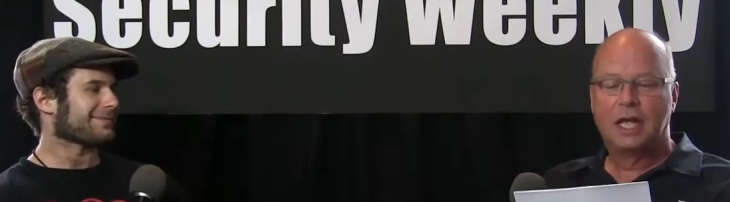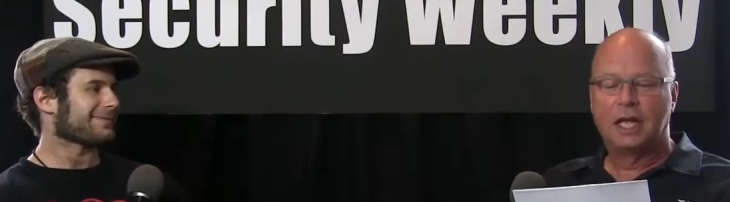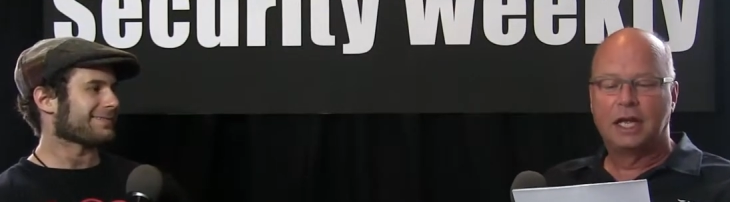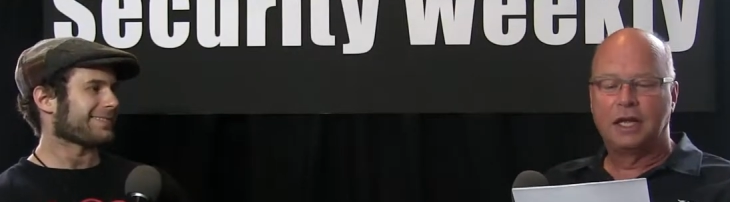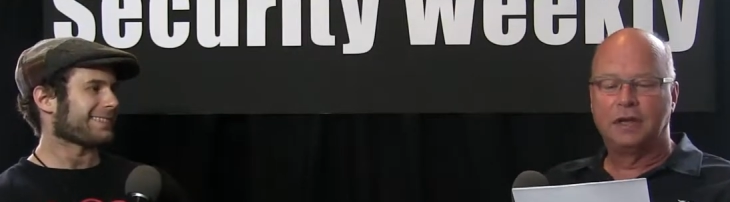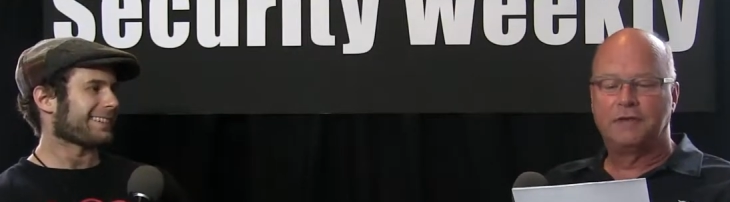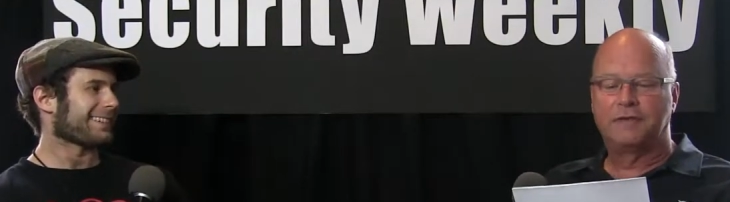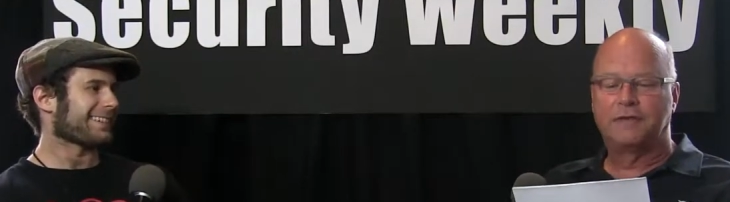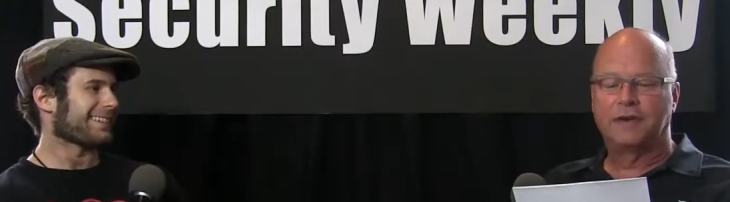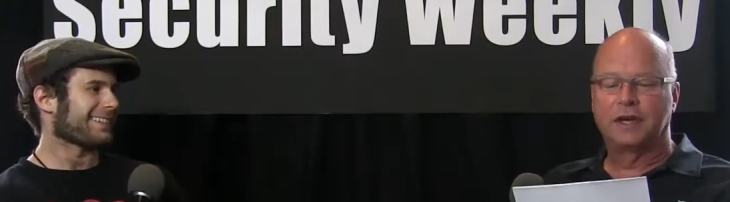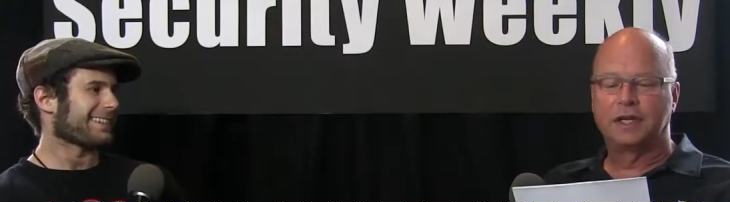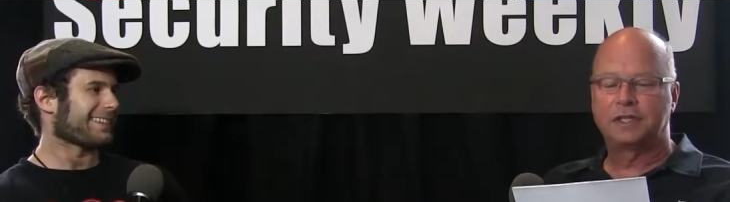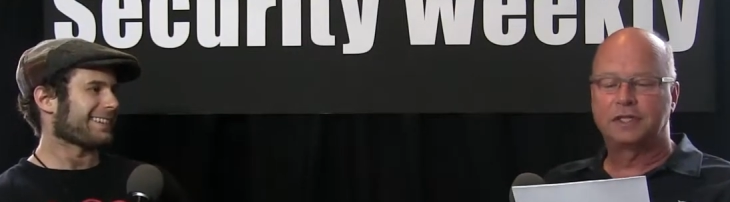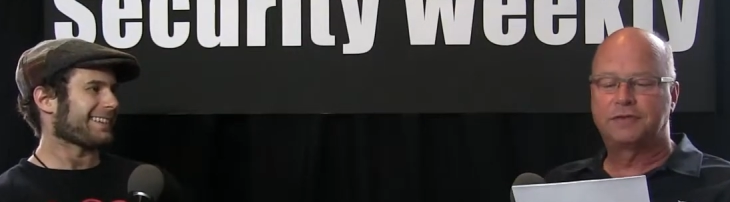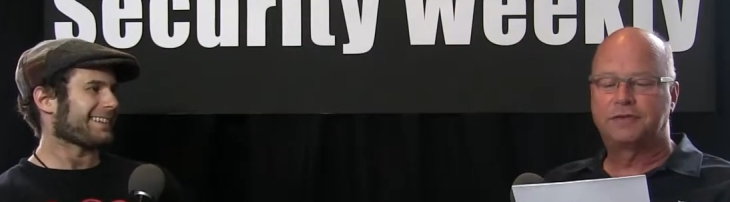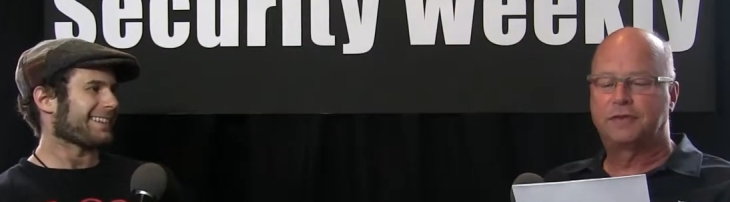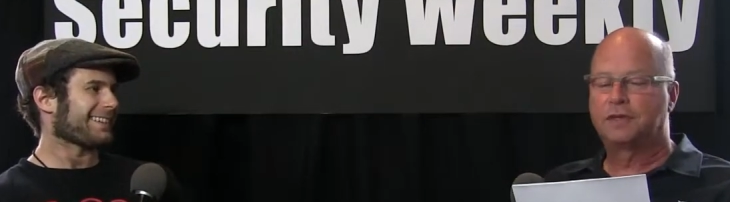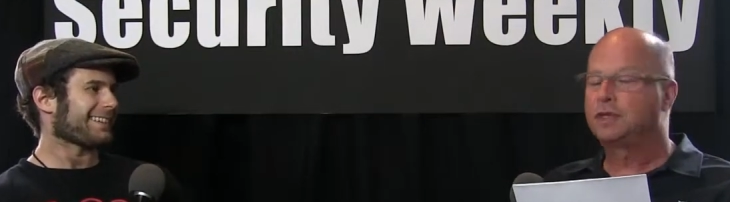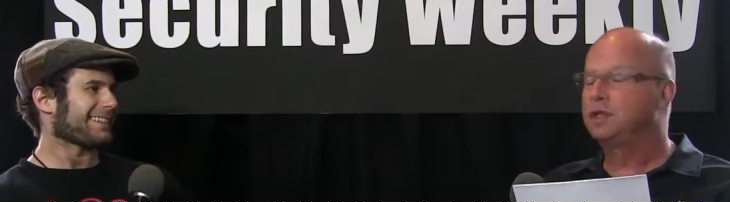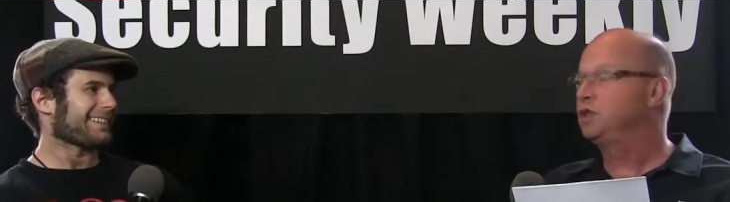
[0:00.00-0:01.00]
Speaker 1: He
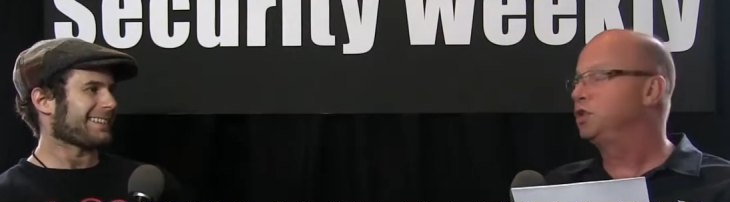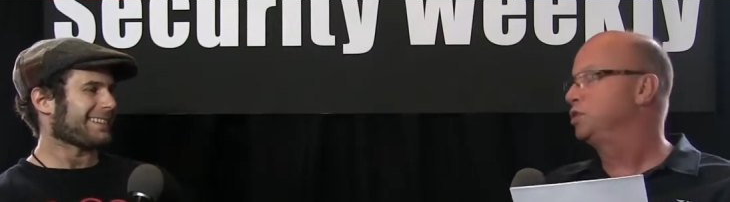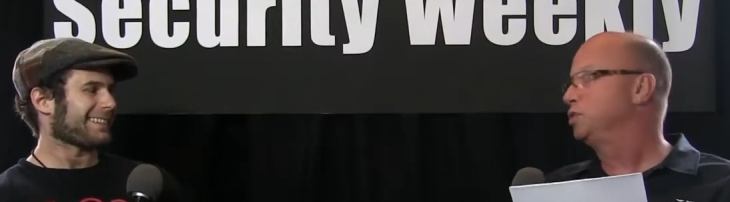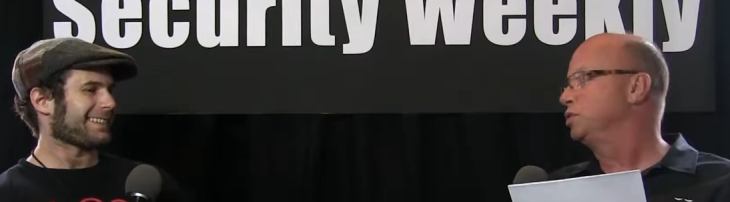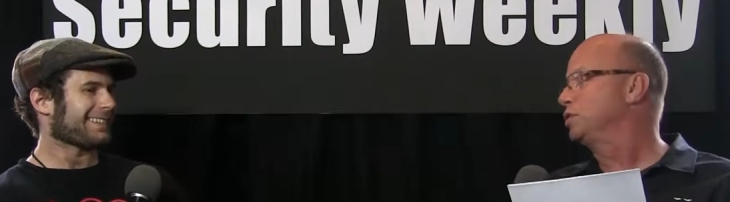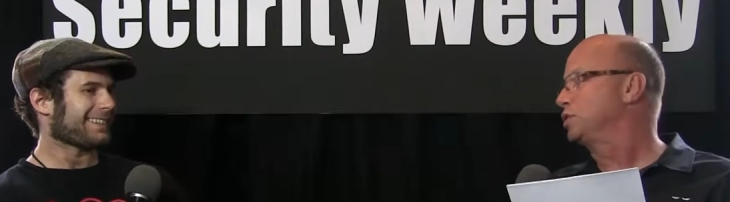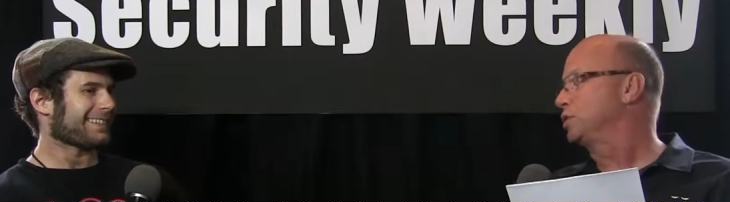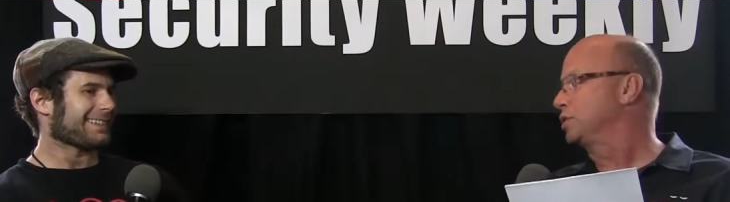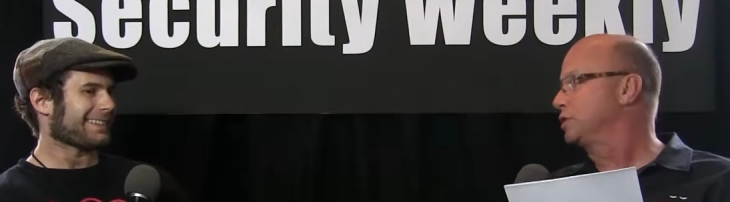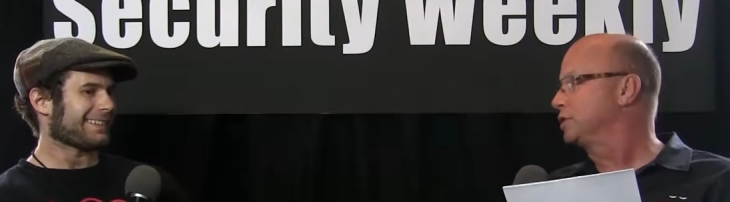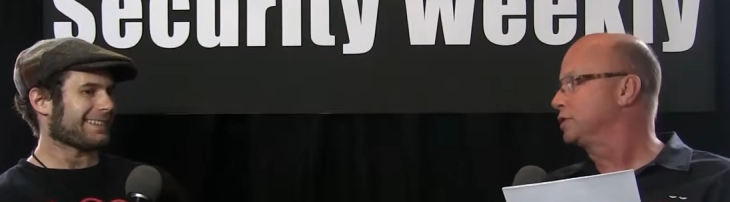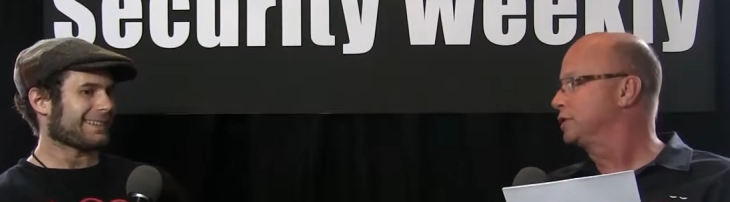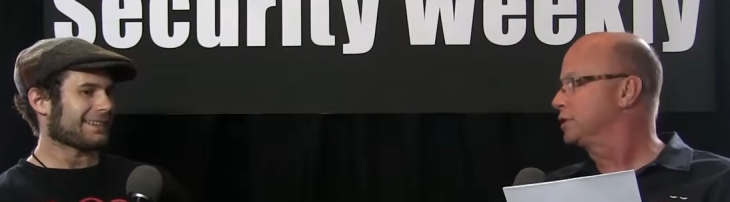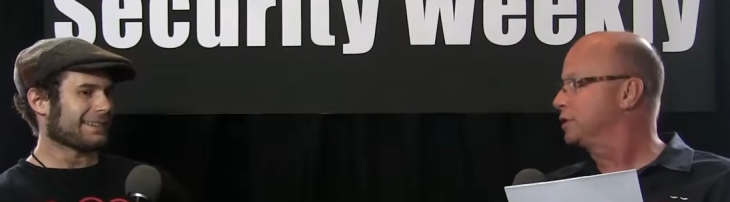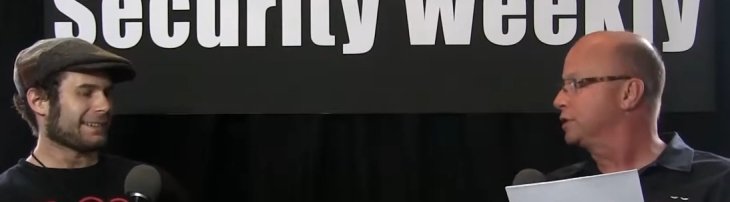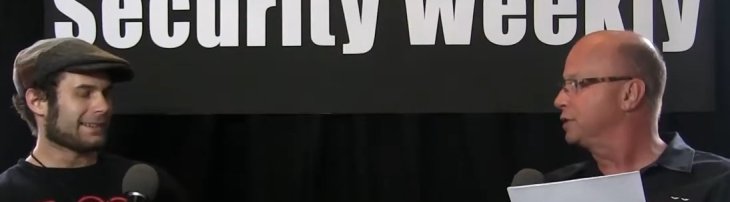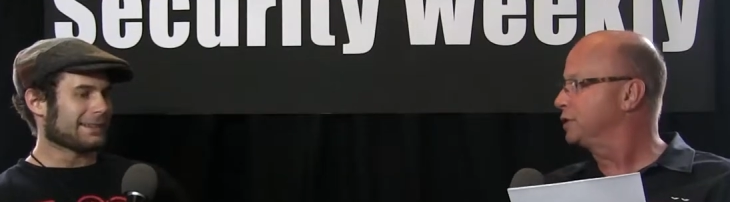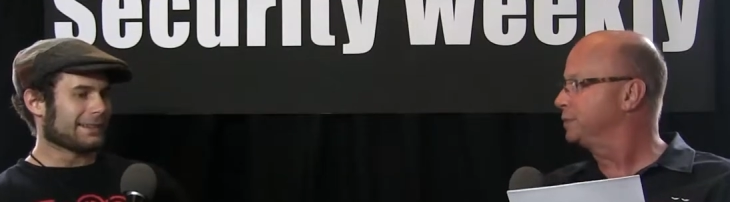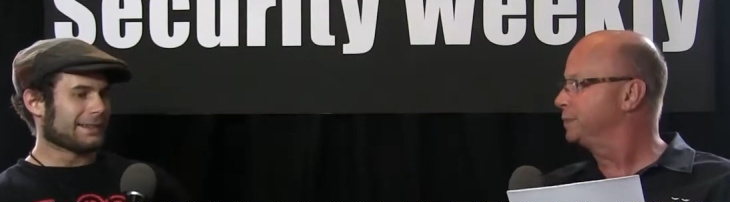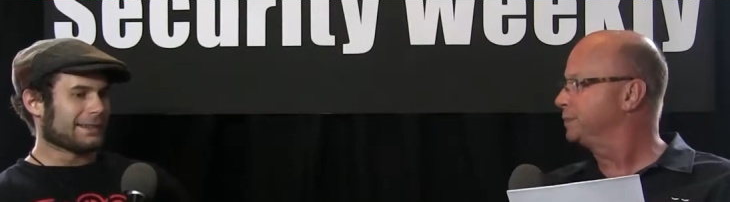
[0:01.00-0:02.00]
fights for the
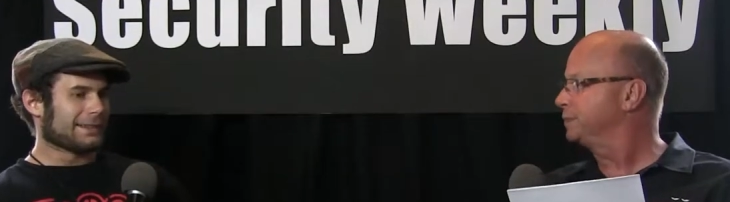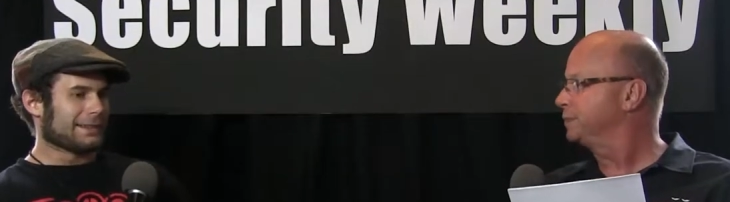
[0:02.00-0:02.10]
users.